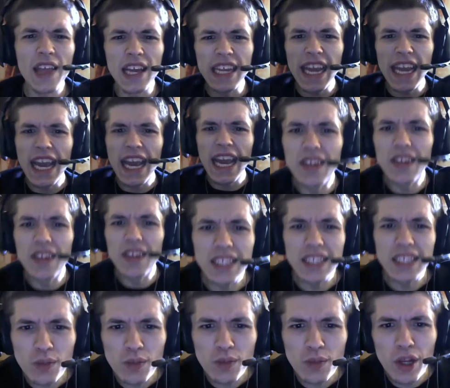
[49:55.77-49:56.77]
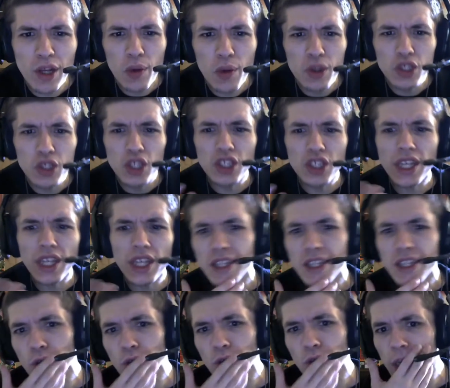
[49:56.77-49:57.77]
yeah, and his elder brother was just like this
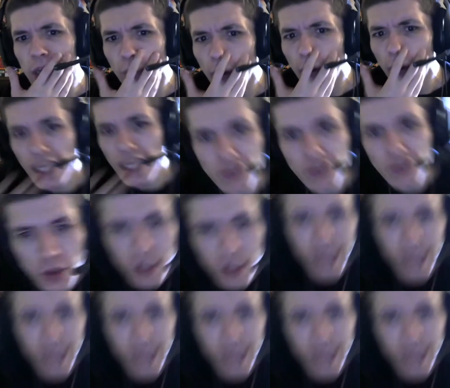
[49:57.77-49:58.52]
creeper asshole. Like